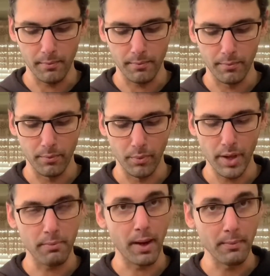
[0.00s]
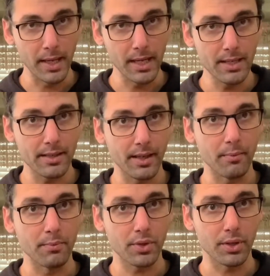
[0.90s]
With my meads, I'm
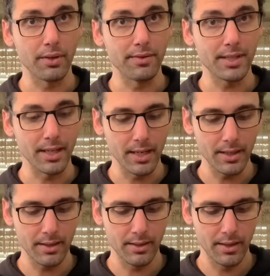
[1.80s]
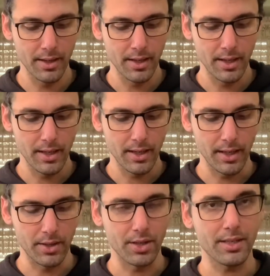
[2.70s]
sure you've seen, it just,